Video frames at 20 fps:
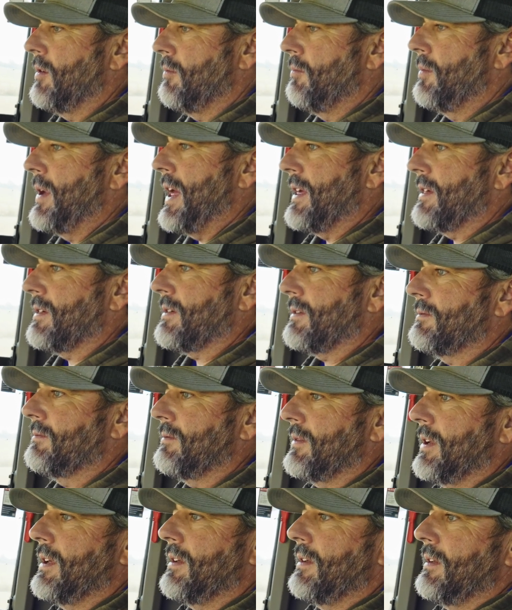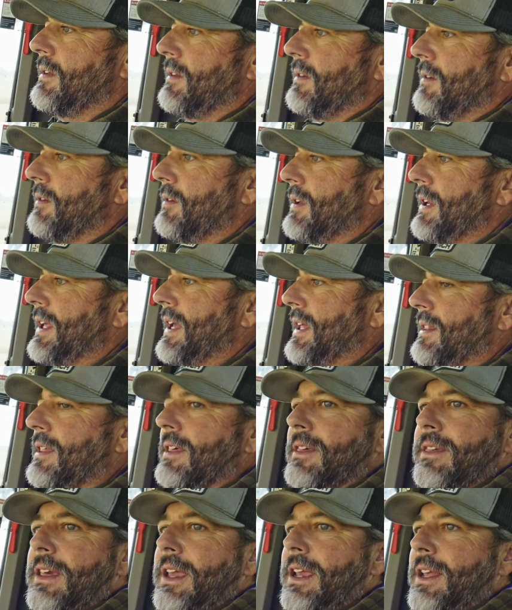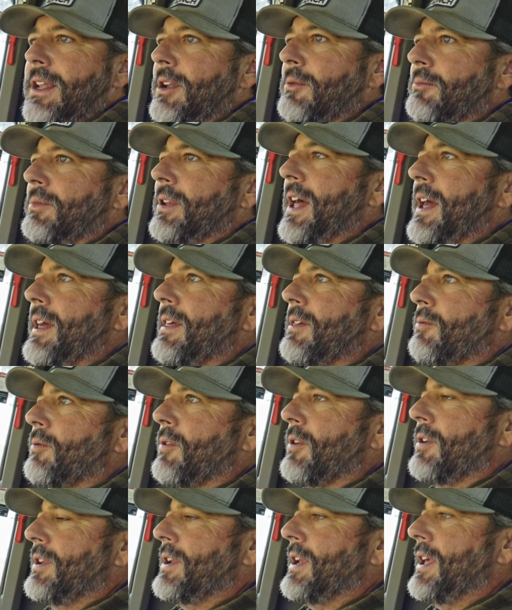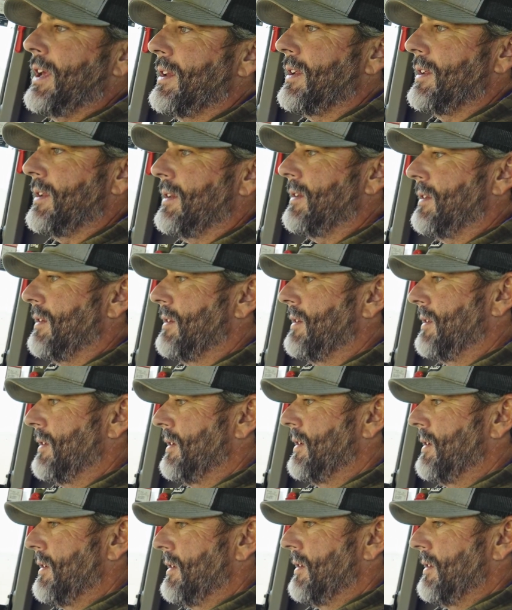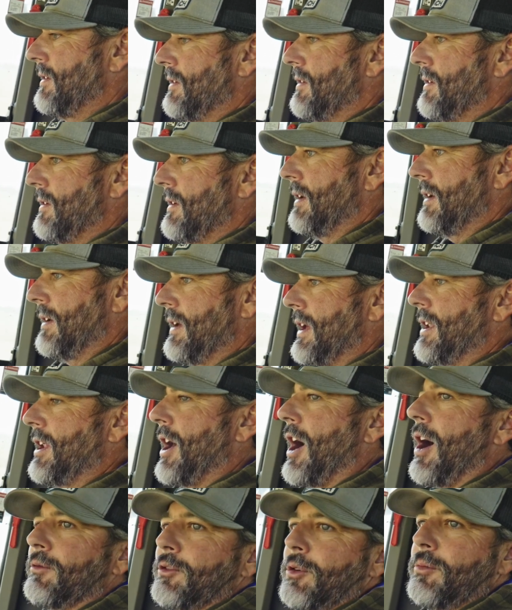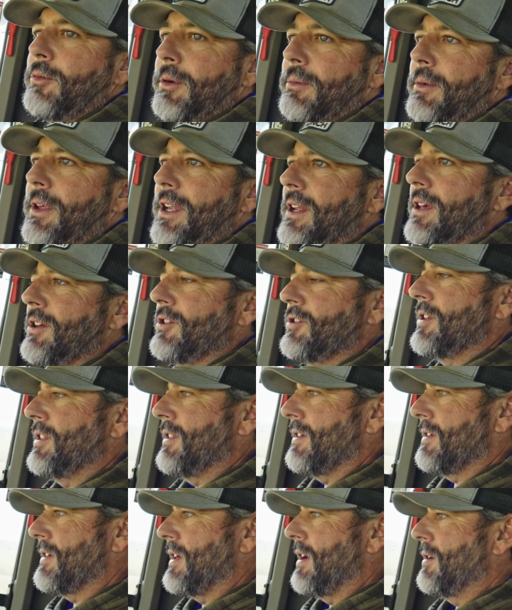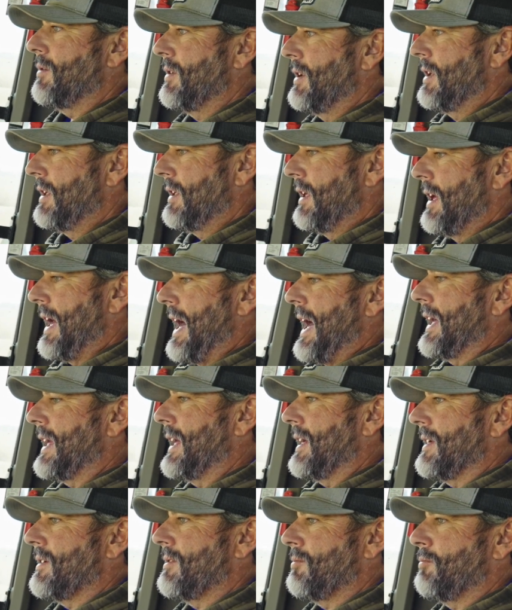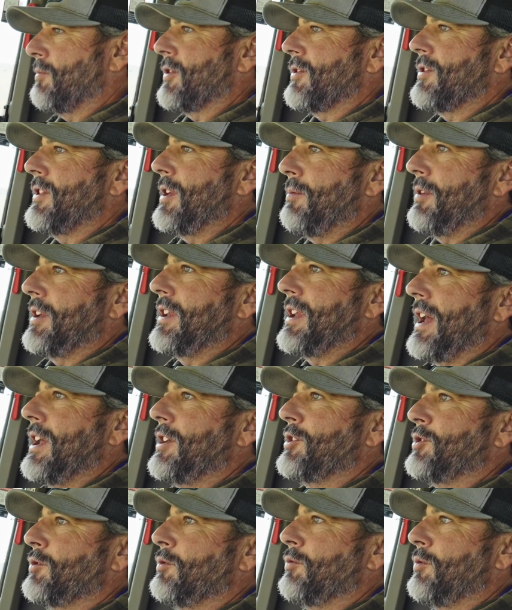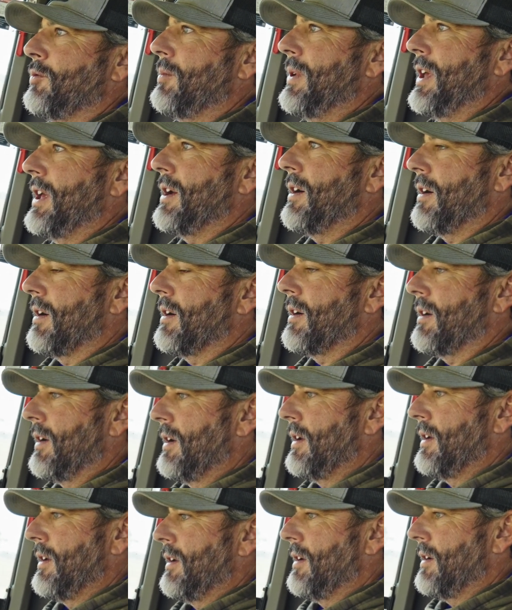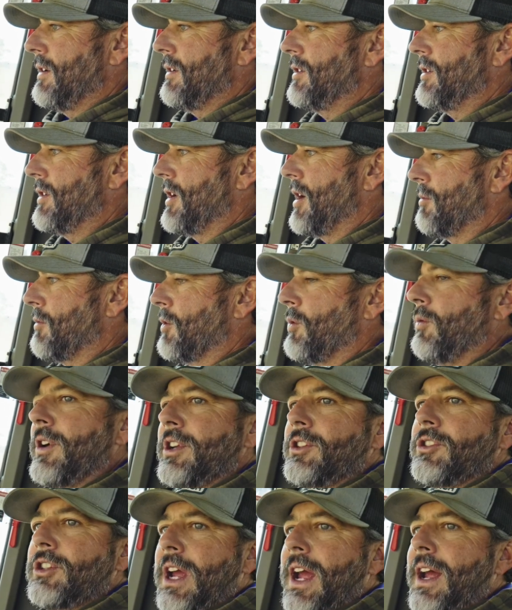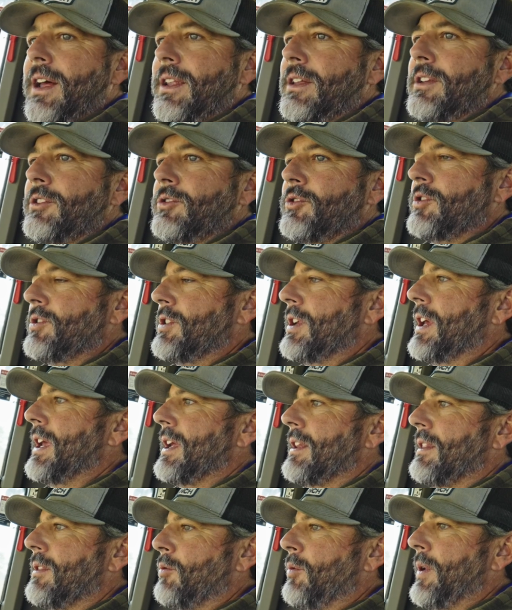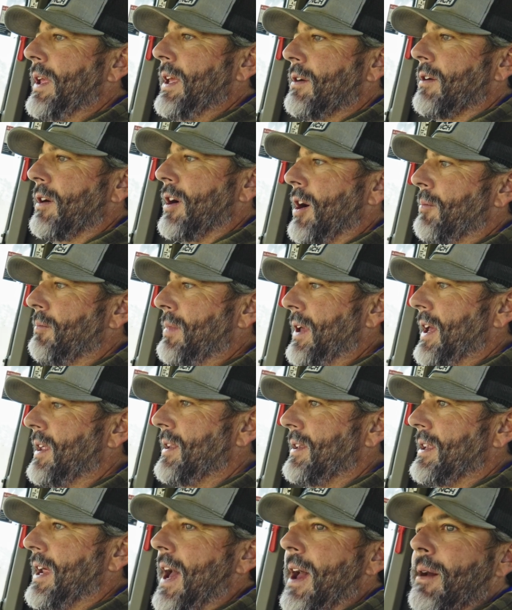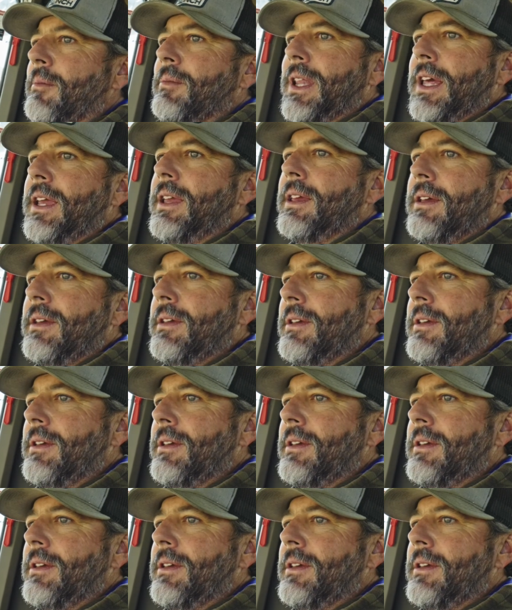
best get the seed in place where you need it in optimum conditions. So I guess precipitation would be our number one challenge to get the wheat crop in timely.